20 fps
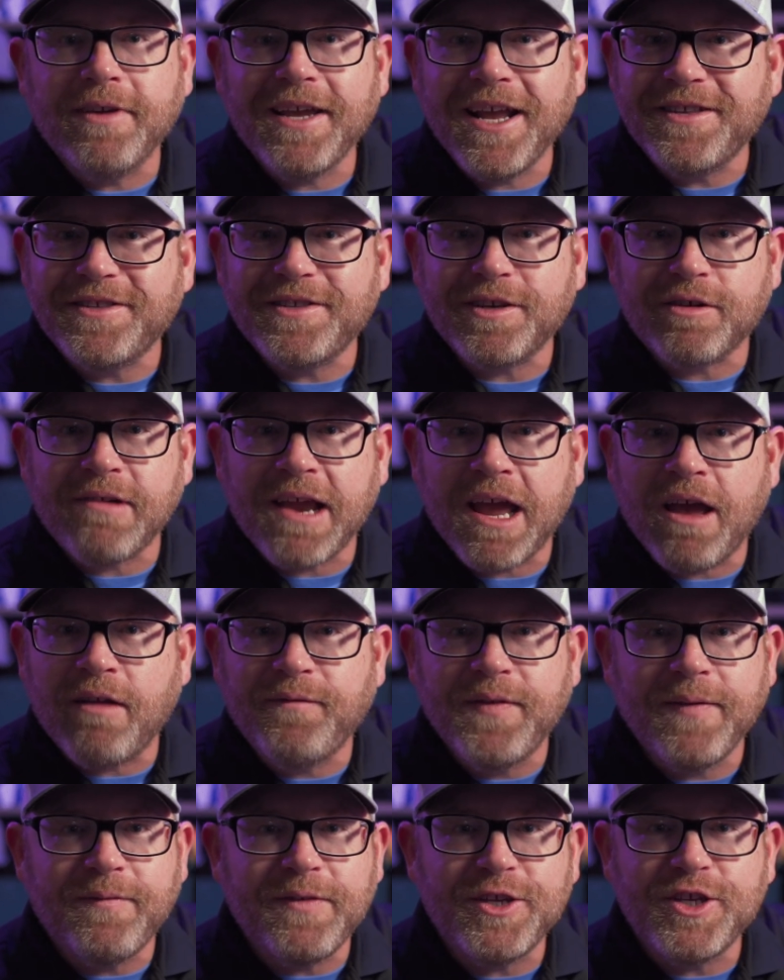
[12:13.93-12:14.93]
Hits the
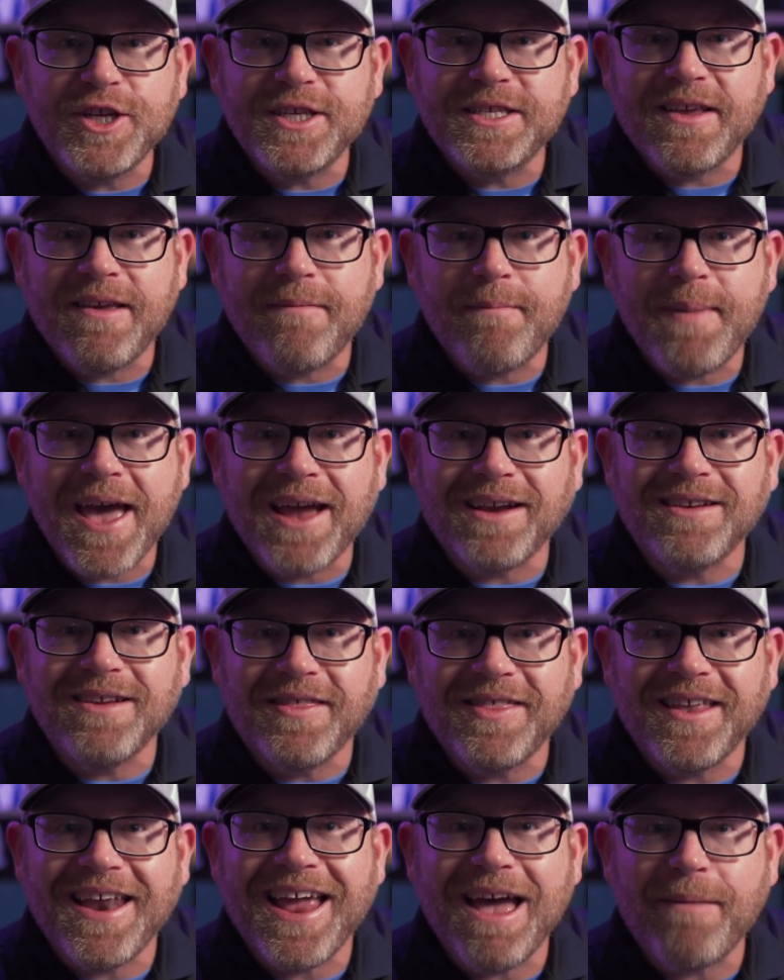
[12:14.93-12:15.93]
ground, 50 G's of impact,
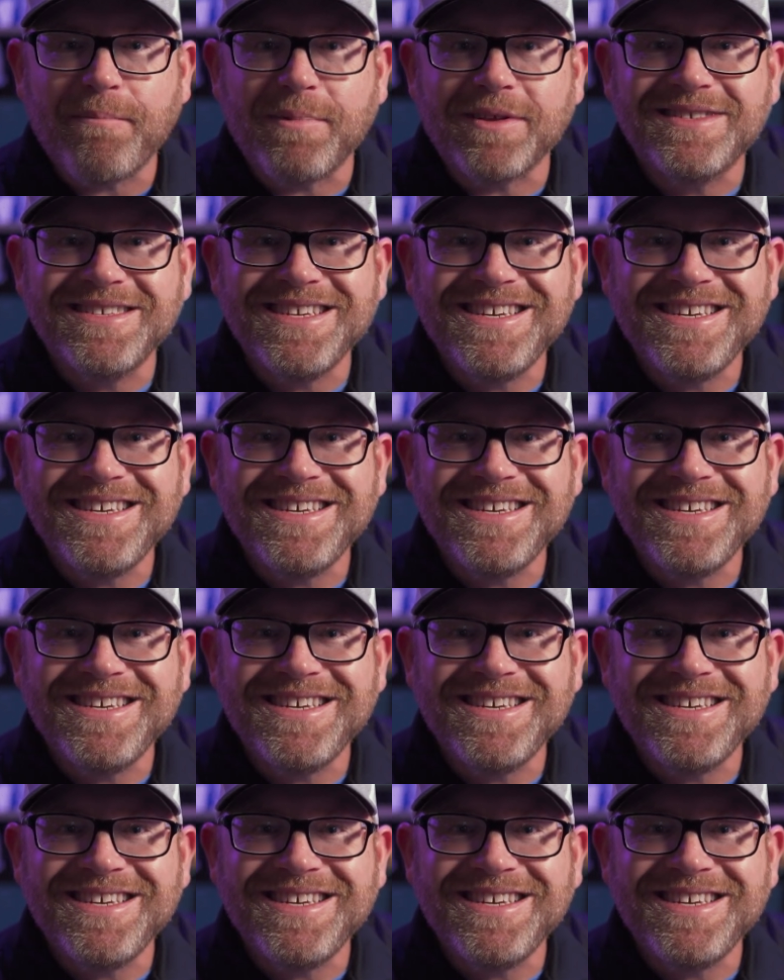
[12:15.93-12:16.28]
nothing happens.